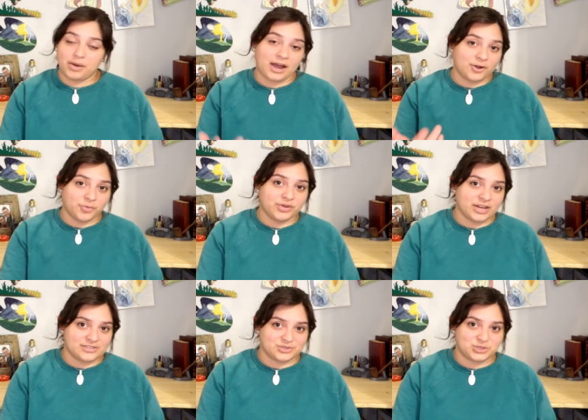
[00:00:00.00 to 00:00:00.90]
I hope you
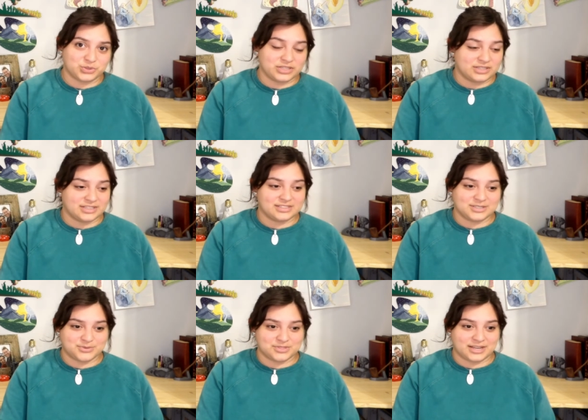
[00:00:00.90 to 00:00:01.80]
guys enjoyed this.
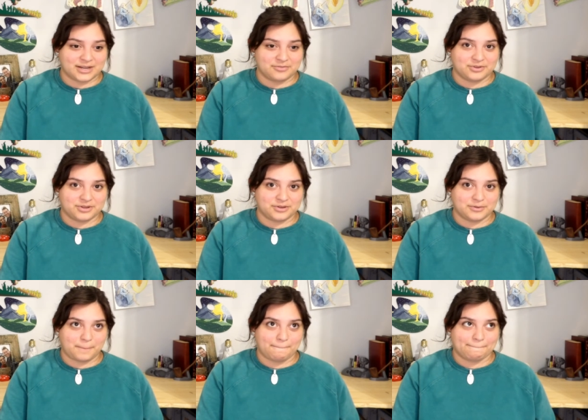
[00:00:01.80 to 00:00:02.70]
This was kind of a
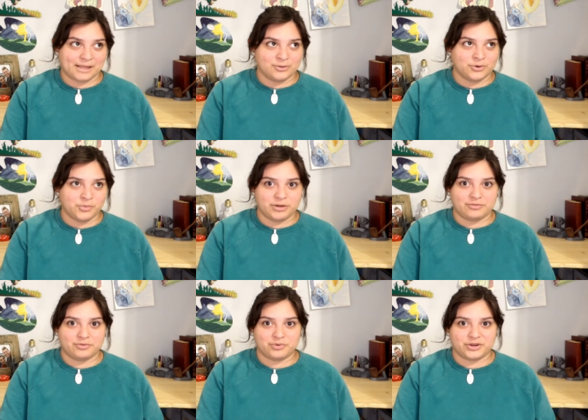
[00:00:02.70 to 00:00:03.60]
a little bit
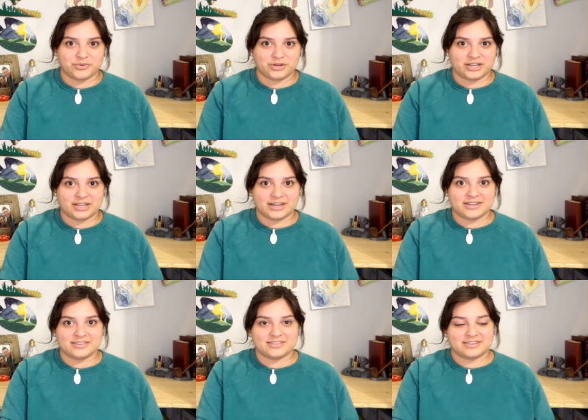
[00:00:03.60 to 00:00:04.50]
of a weird one, I
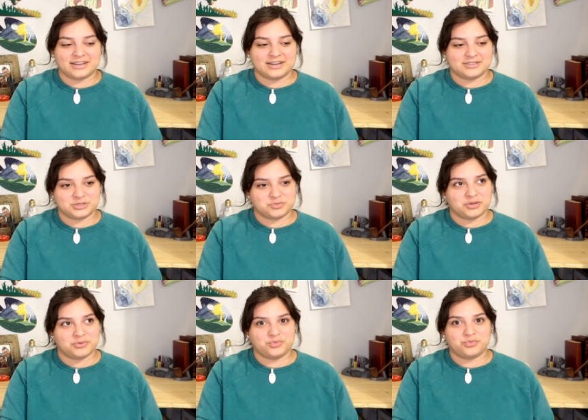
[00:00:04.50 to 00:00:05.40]
guess. Uh, just
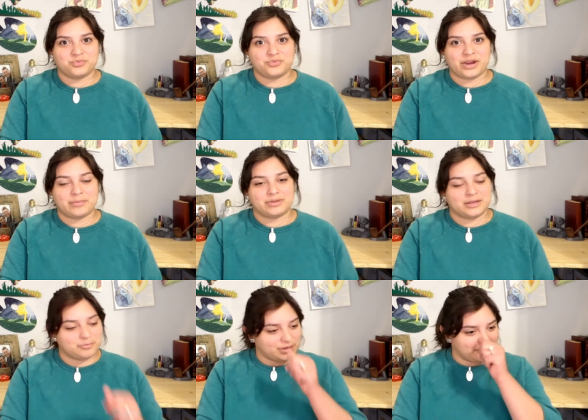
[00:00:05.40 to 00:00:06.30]
me
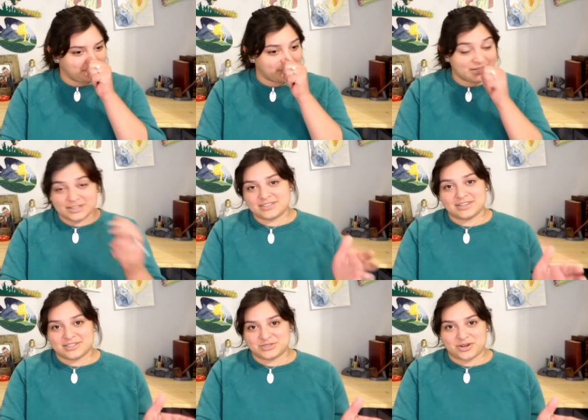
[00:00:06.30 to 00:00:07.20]
rambling, but it is a
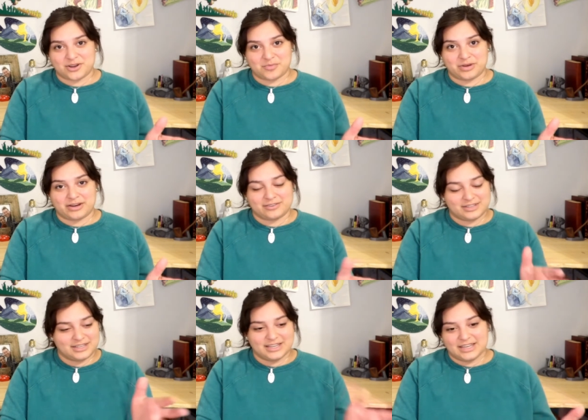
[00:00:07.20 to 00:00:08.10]
let's talk about,
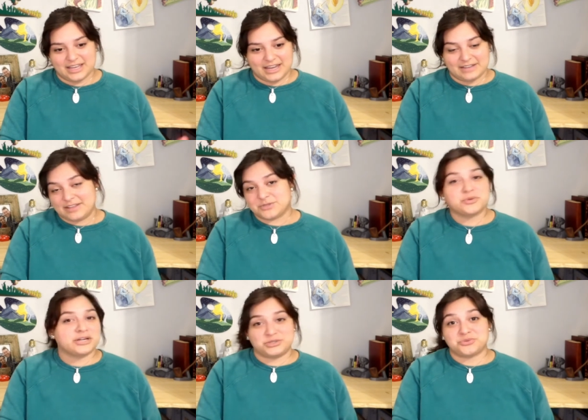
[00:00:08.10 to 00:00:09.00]
and that's
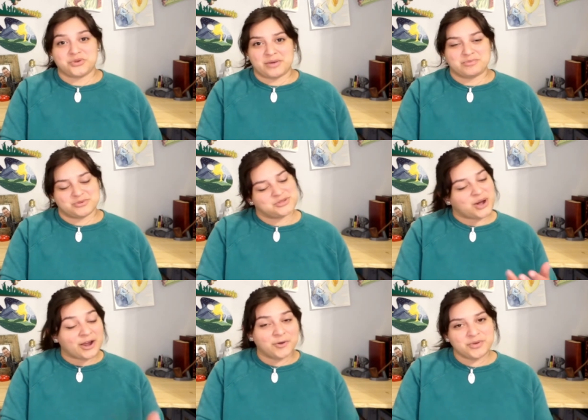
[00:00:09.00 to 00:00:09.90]
where I just ramble. So
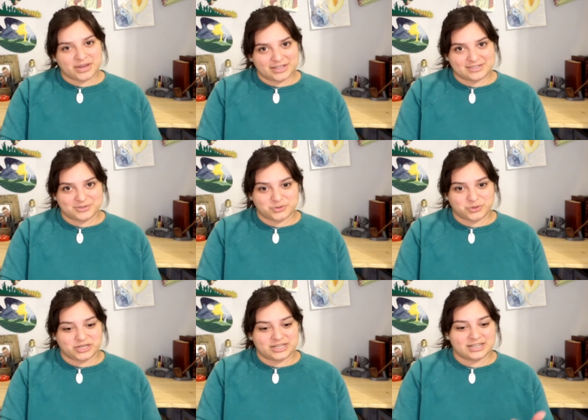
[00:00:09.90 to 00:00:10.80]
I hope you guys
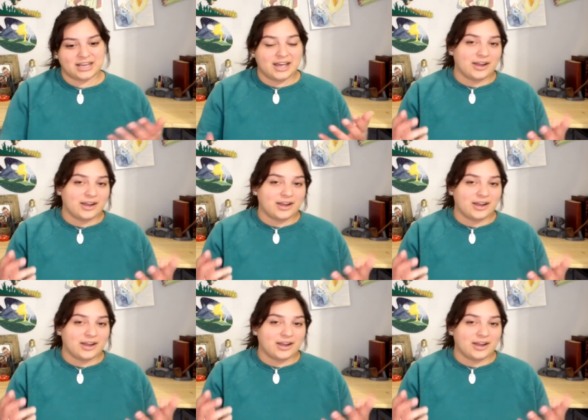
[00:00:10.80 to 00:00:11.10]
enjoyed it.